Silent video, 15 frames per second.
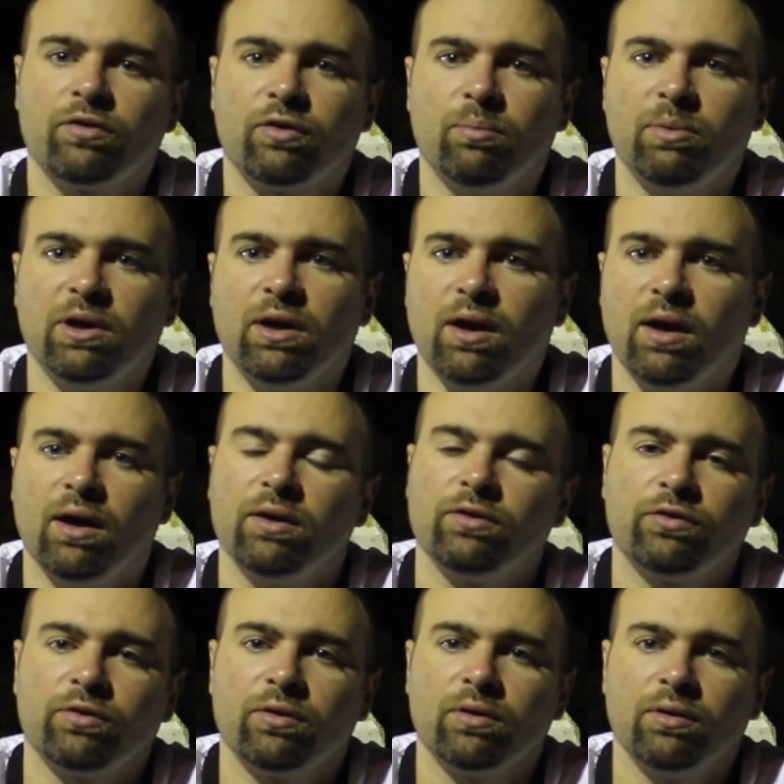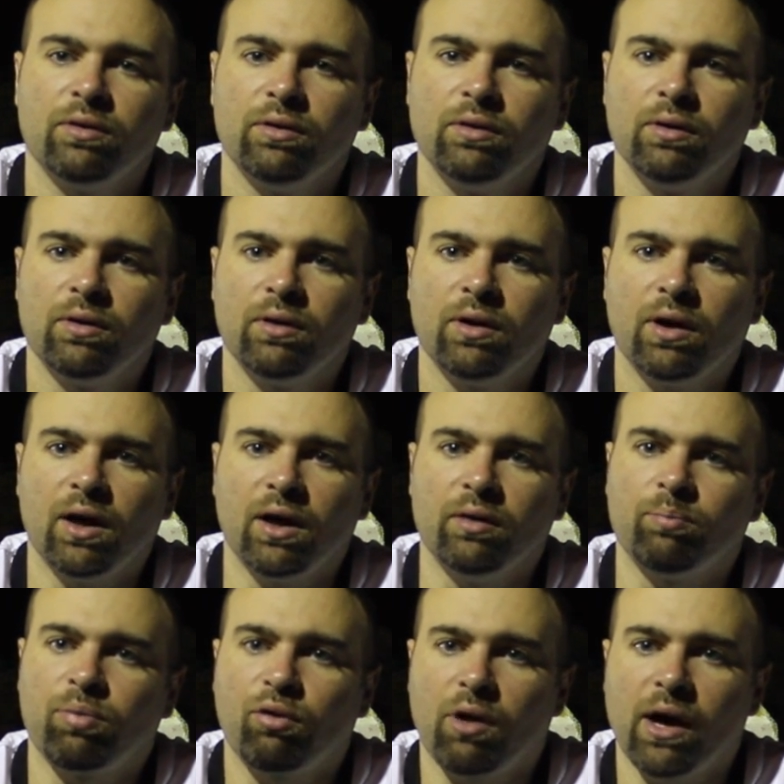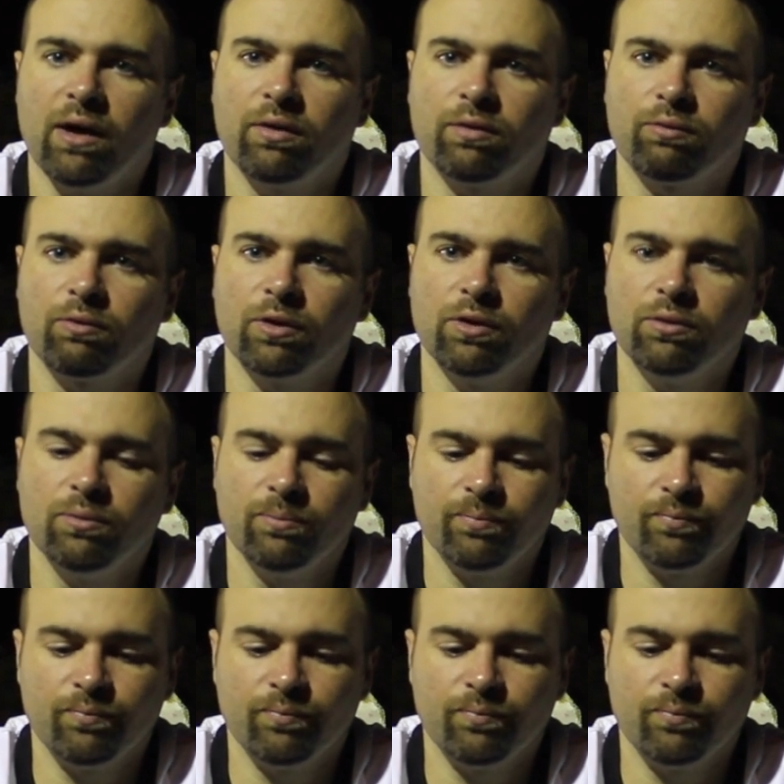to be Answered and Pray Through.